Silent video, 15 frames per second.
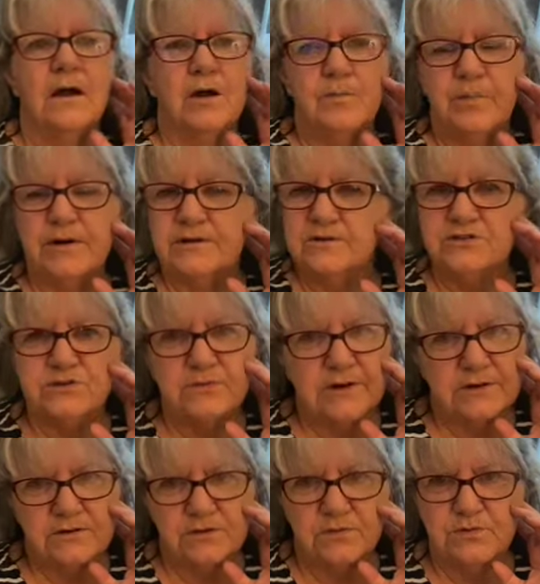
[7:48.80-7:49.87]
putters
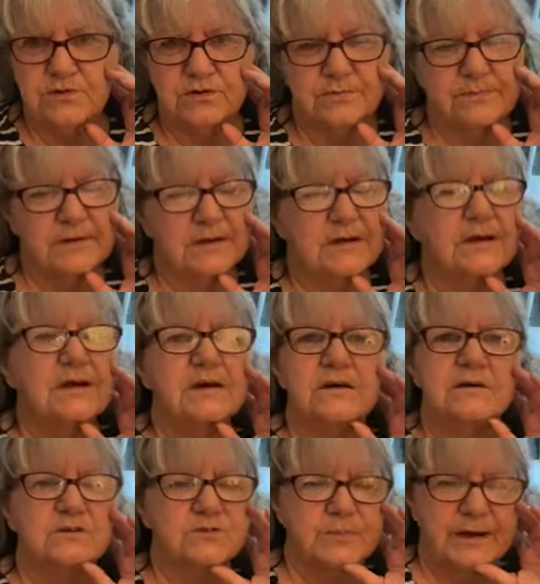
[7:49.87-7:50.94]
around her room,
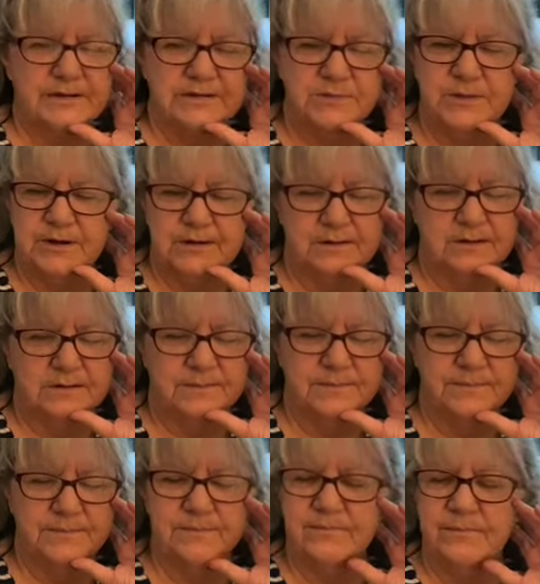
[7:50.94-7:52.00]
goes back to bed.
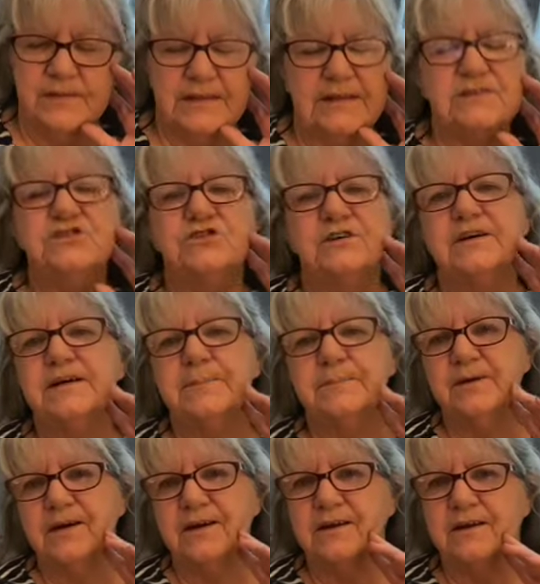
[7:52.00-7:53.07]
Then she'll get up
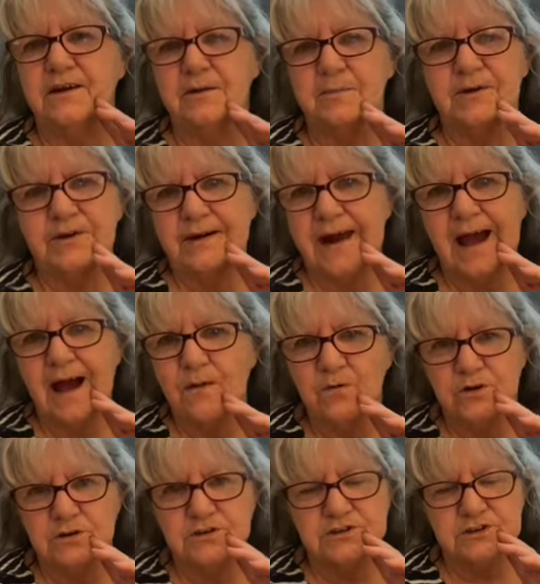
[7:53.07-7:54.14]
again in about an
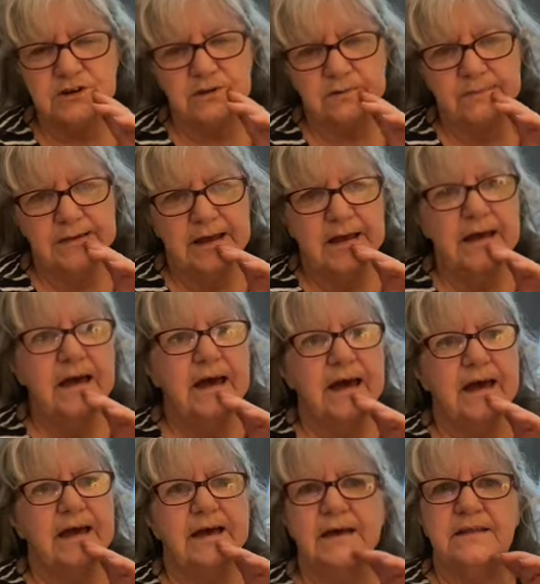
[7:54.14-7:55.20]
hour or so.
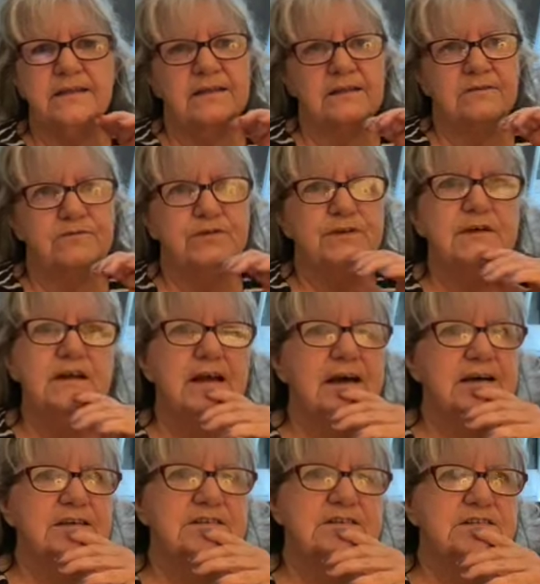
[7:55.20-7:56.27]
And for the
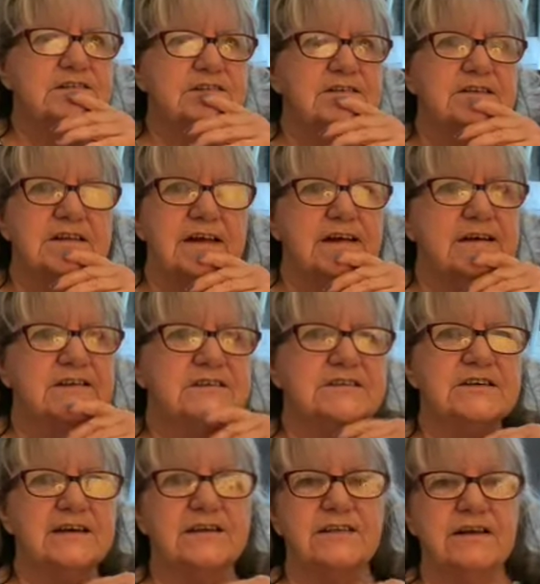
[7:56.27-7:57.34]
last, like I
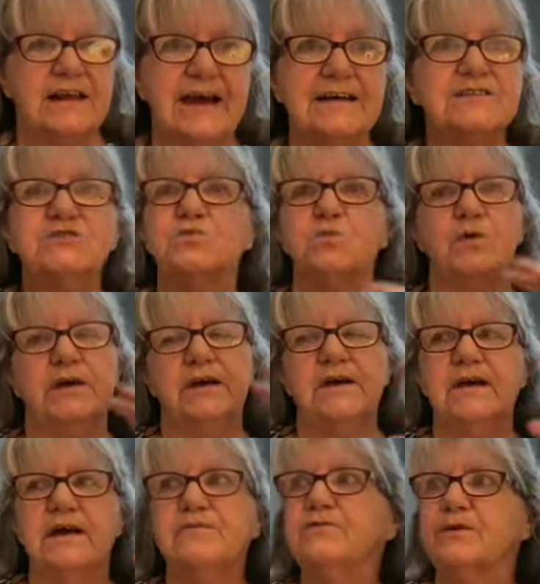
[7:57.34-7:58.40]
say, the last week,
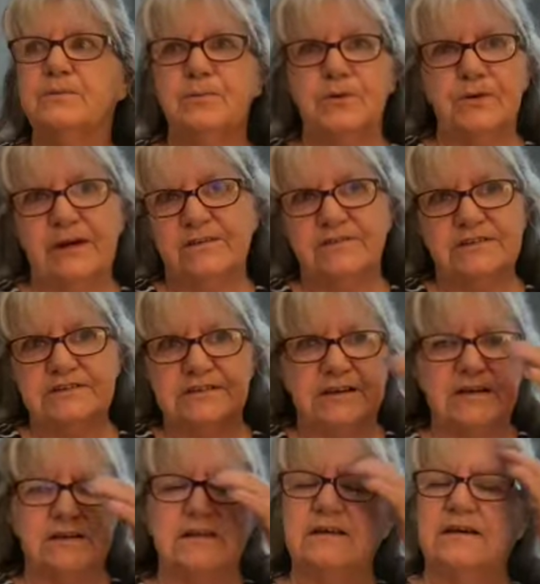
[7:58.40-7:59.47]
every about every
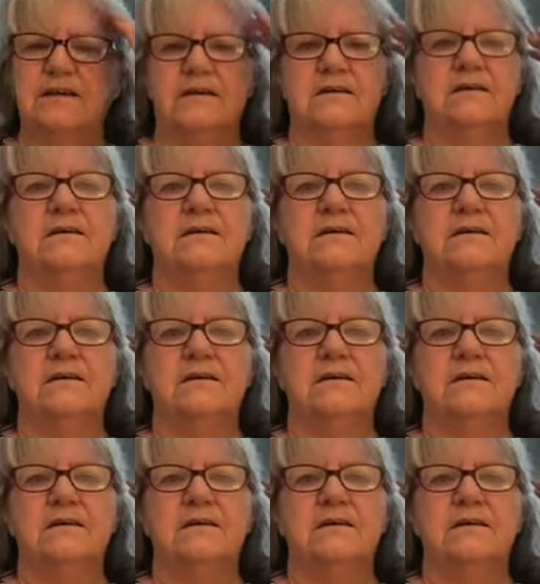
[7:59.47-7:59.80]
second night,